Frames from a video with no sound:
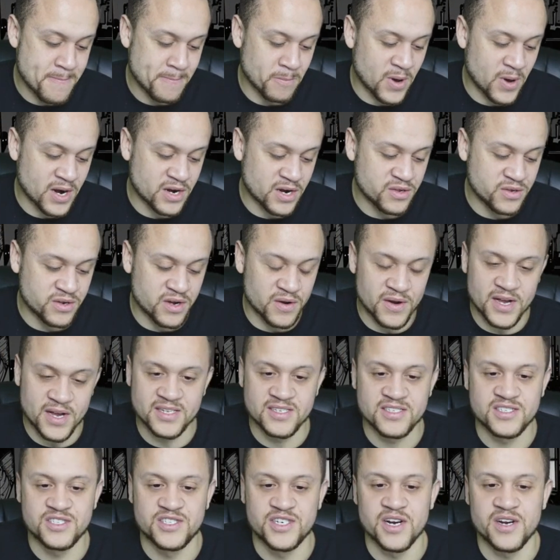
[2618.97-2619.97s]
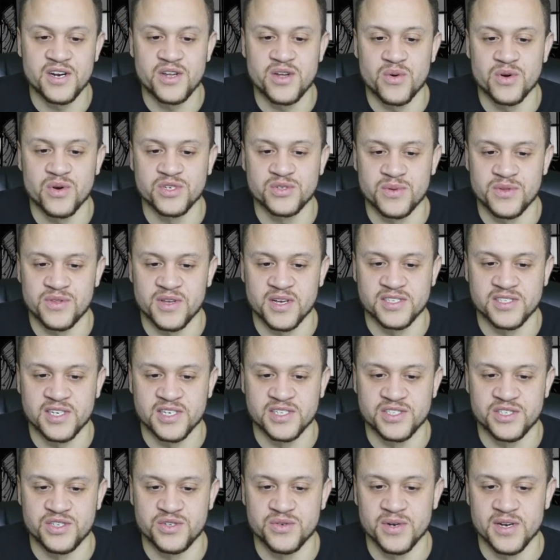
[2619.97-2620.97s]
Why don't you go ahead and share yours with us?
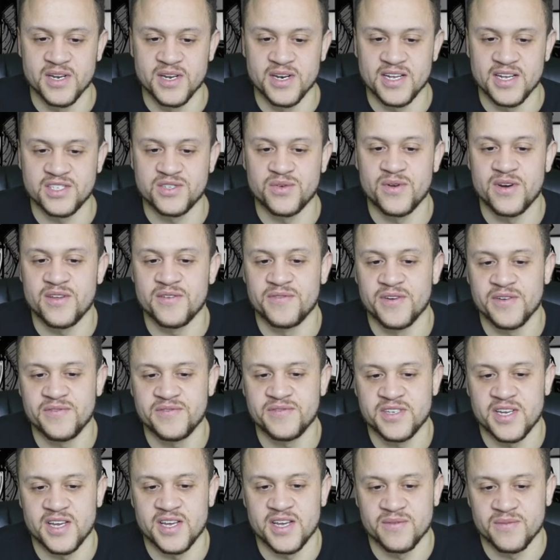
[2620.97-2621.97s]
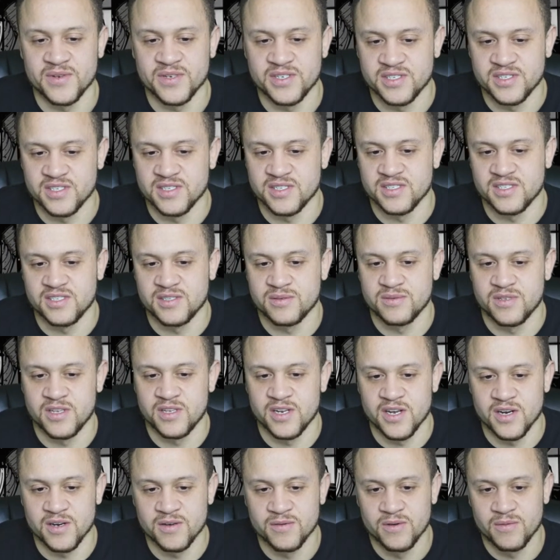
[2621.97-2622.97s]
Because you were in at 2015, which is,
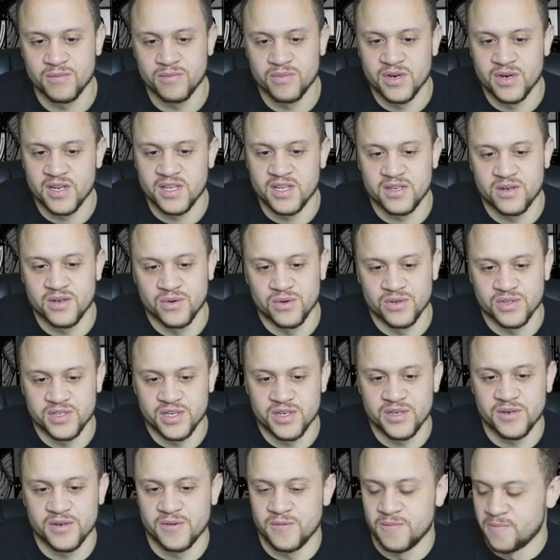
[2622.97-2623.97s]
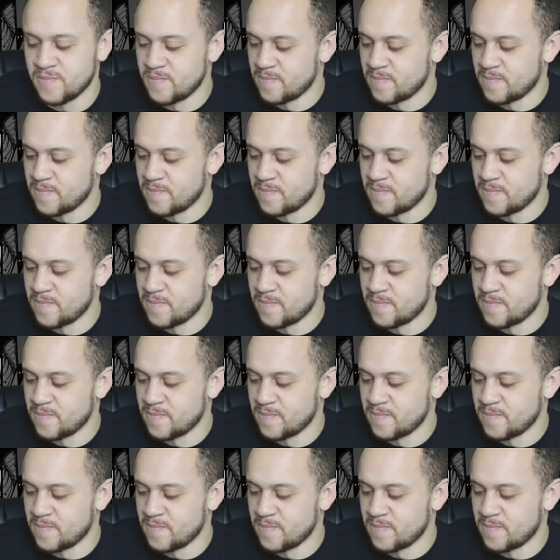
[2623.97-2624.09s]
pretty cool too.